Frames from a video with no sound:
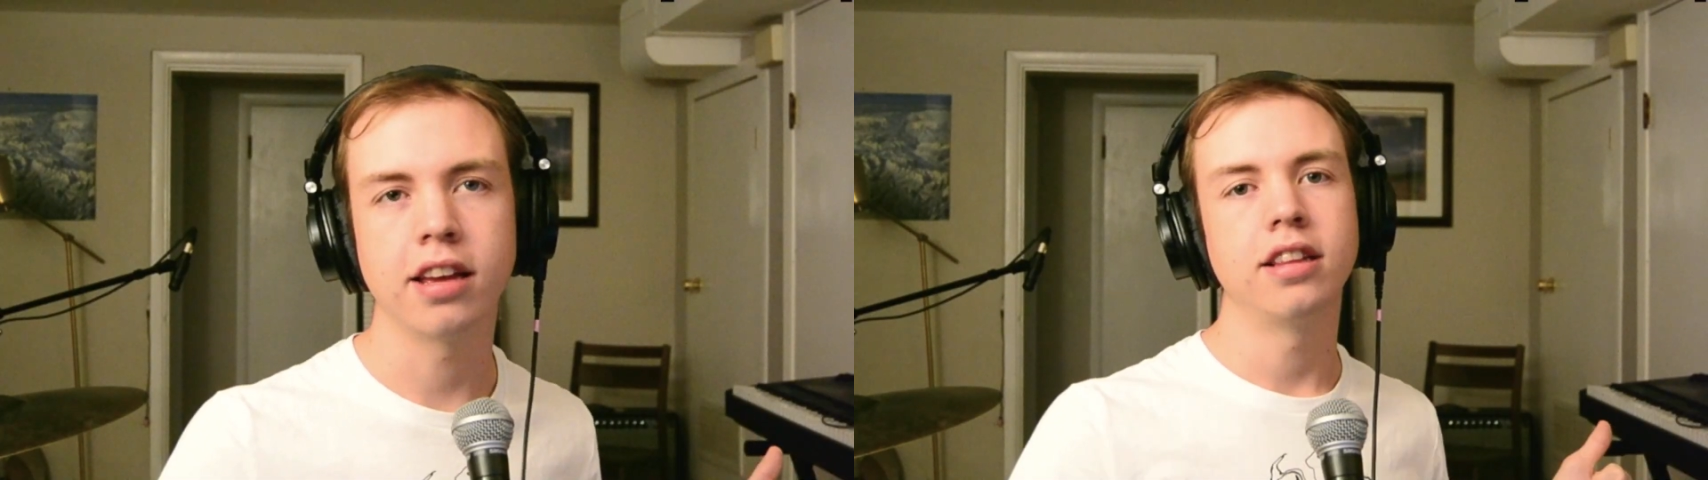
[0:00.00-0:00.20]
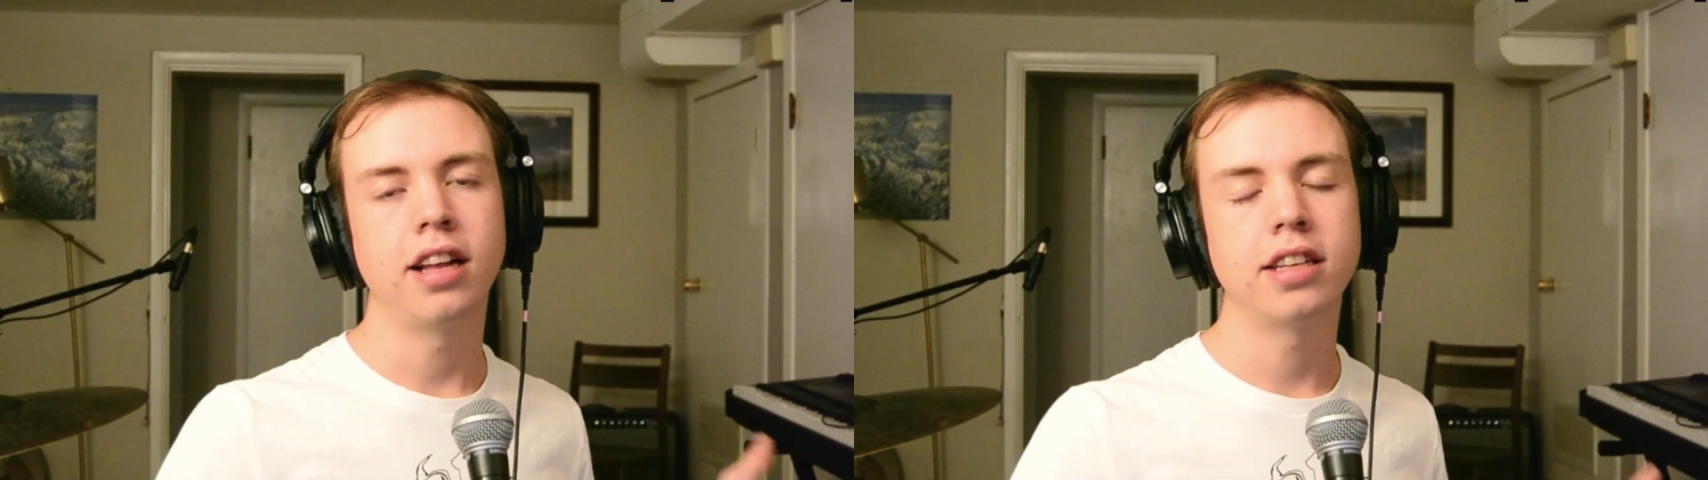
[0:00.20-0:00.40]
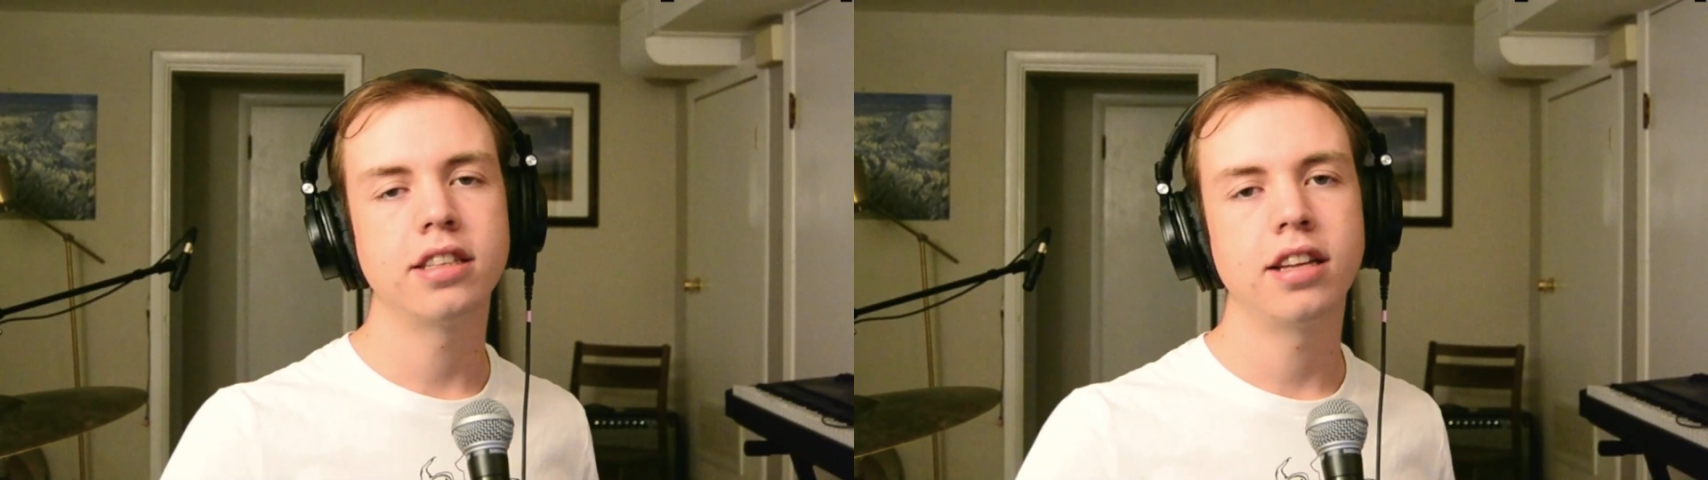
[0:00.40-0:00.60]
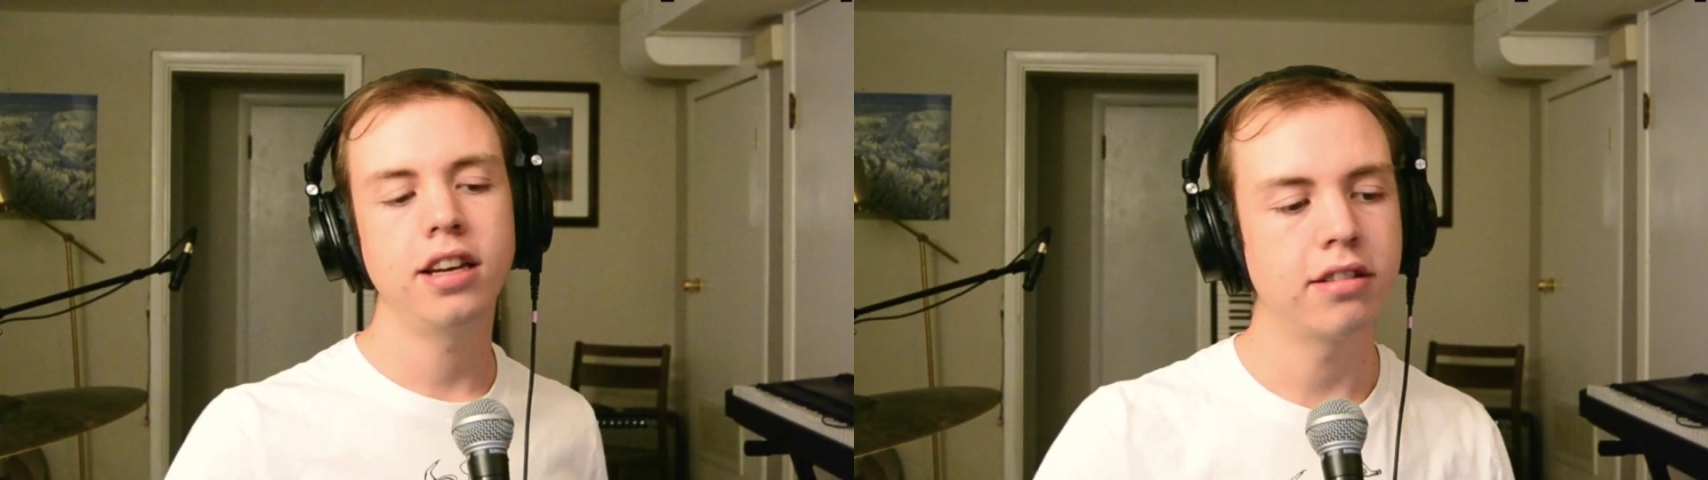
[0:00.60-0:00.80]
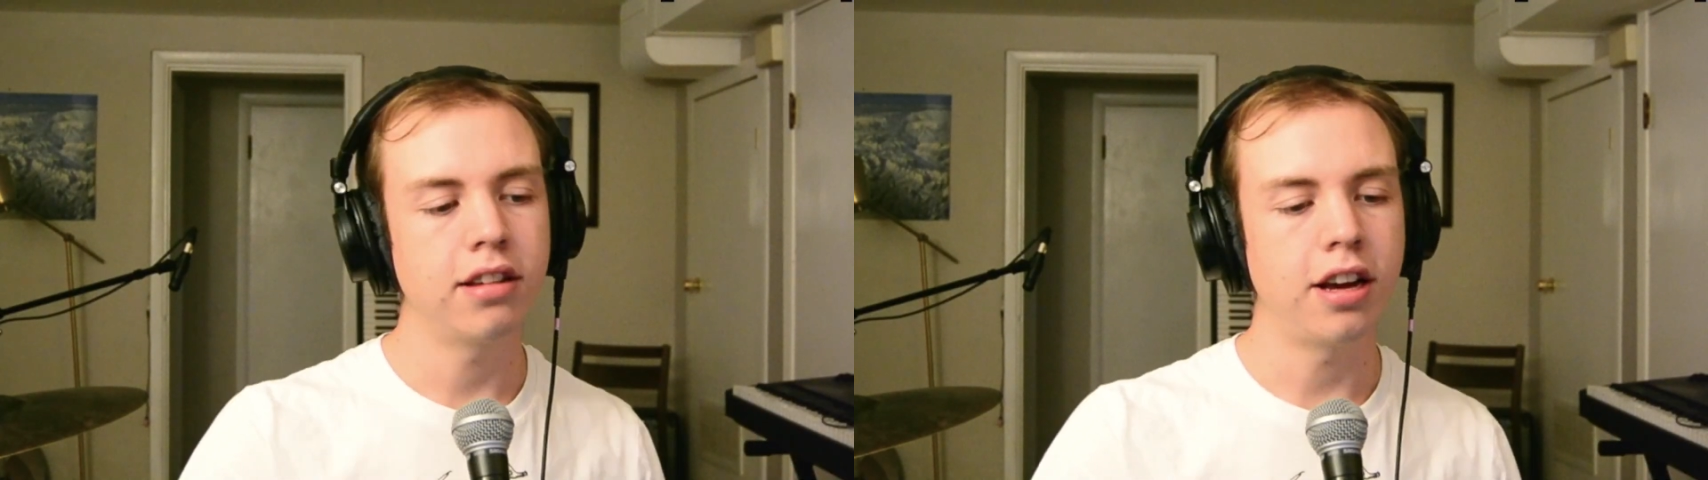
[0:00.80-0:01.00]
Last night,
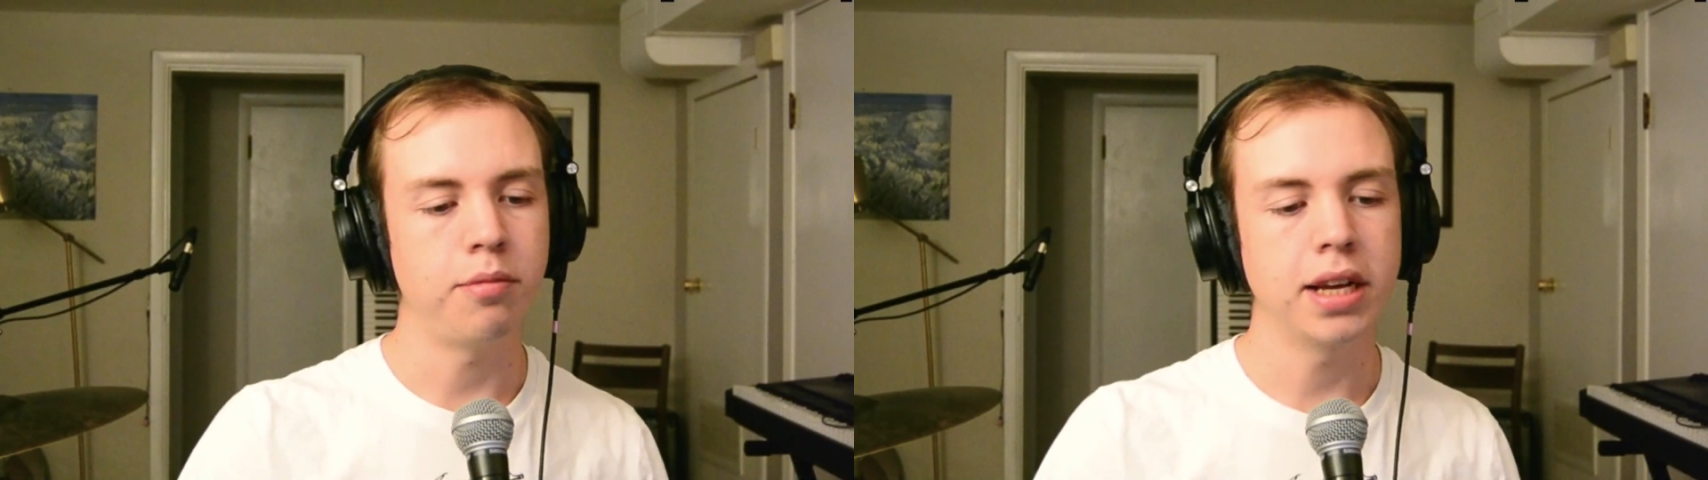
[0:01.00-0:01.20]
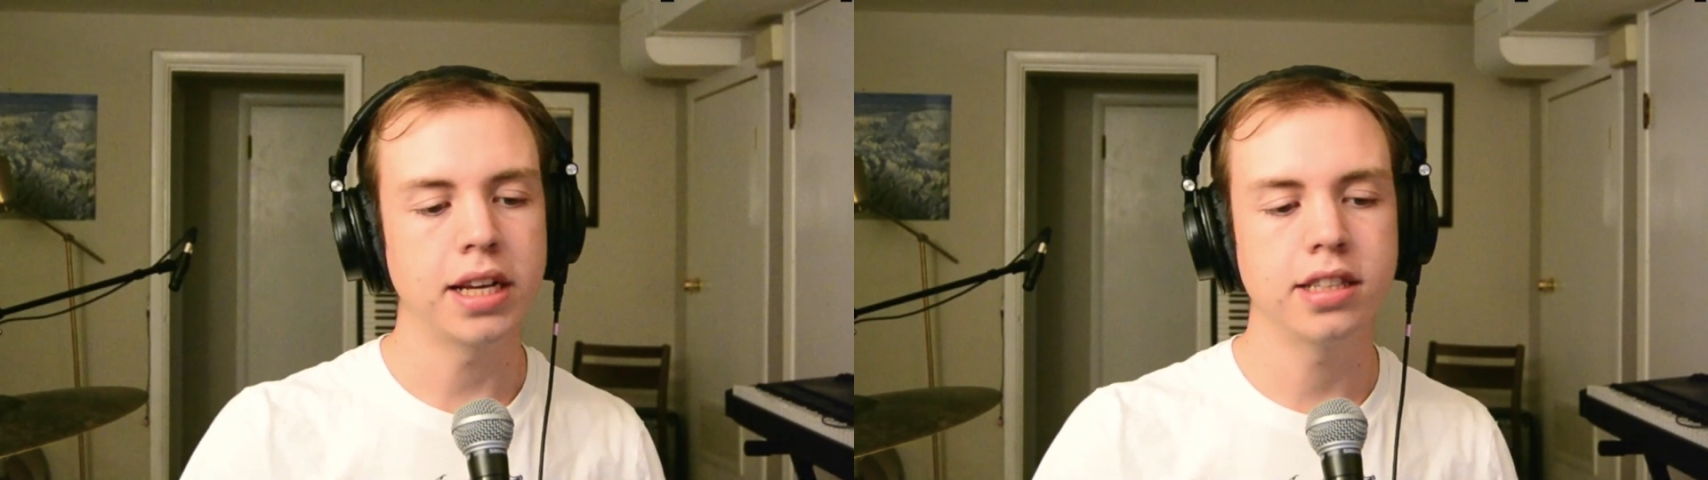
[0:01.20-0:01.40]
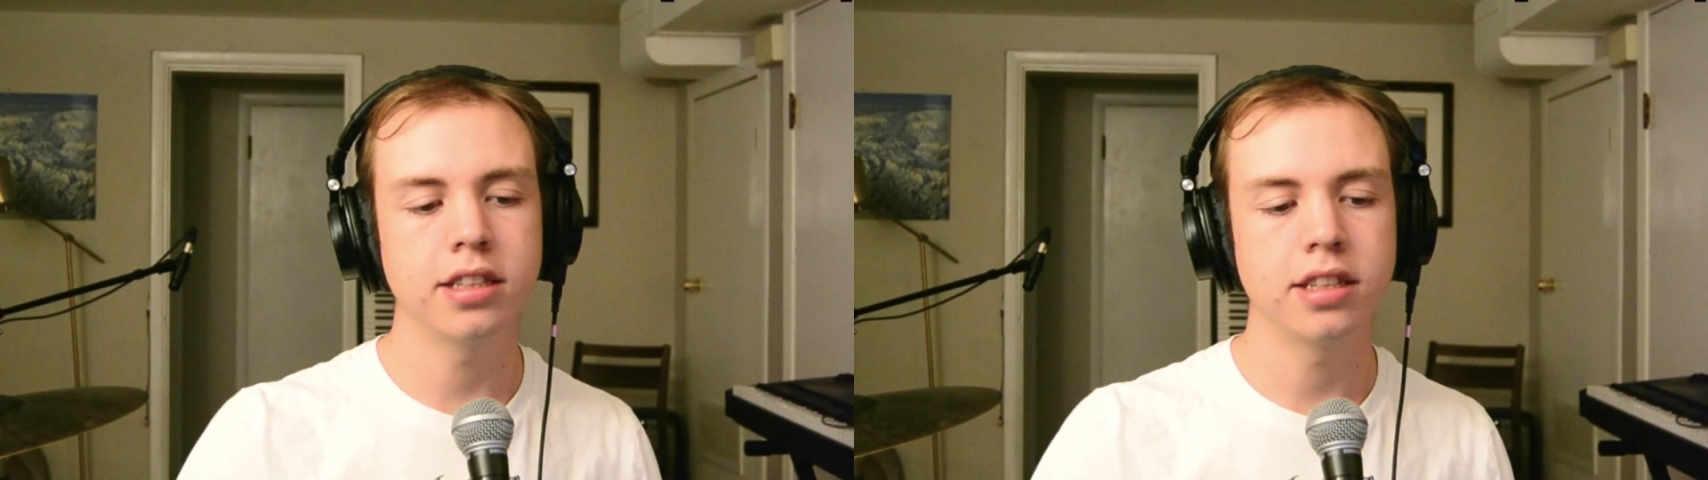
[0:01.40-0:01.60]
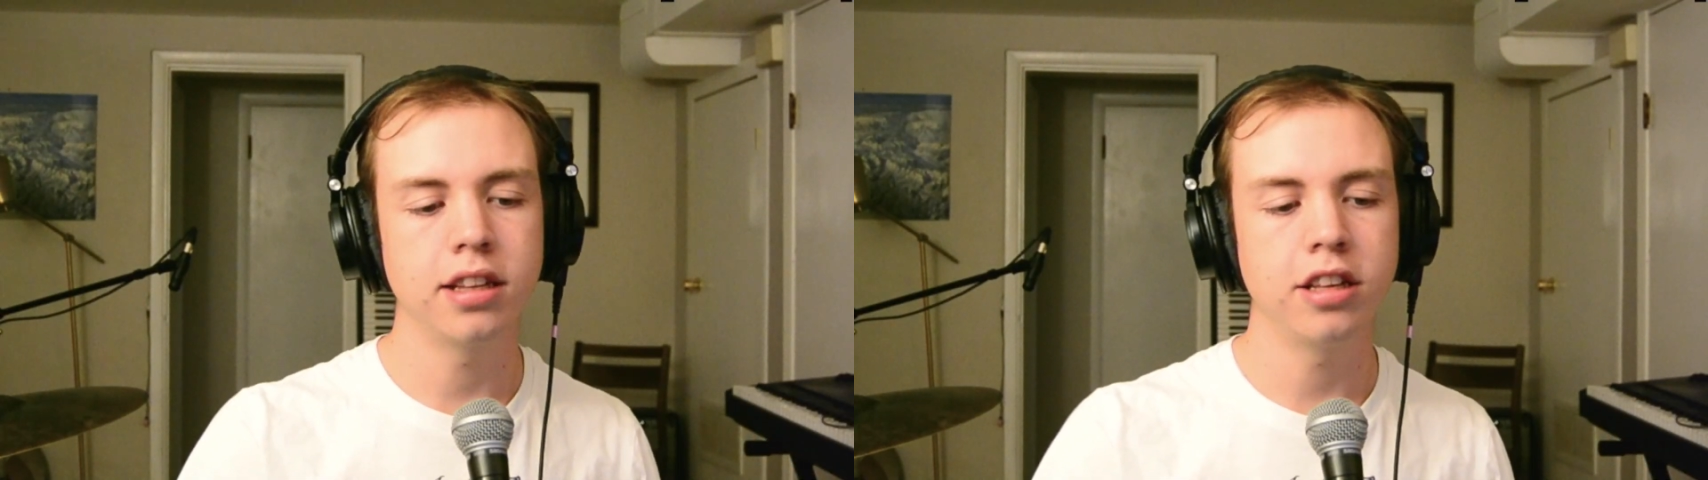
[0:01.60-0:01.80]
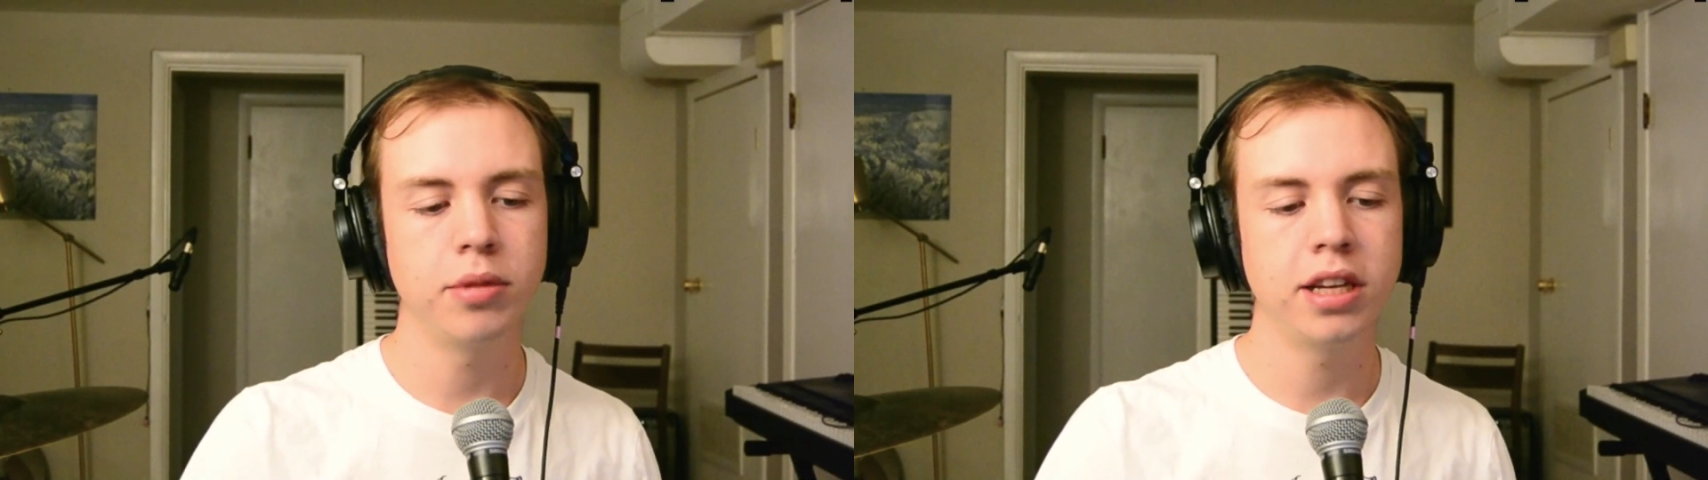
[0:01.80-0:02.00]
I mixed this a
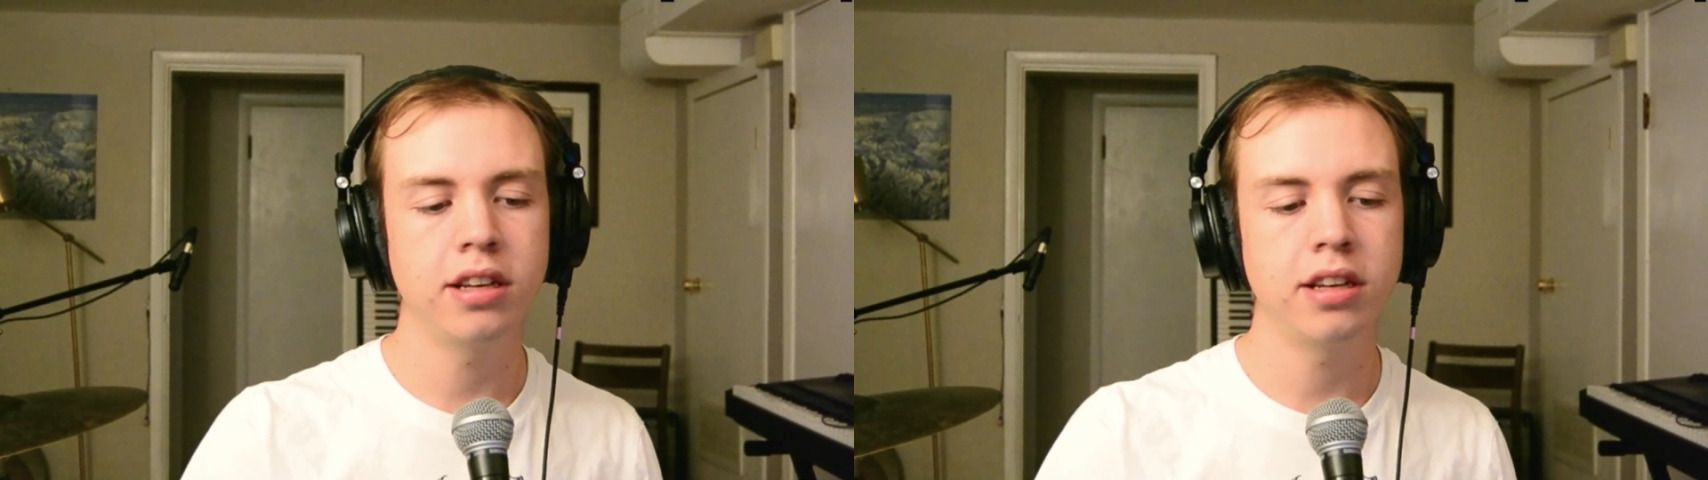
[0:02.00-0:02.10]
little bit.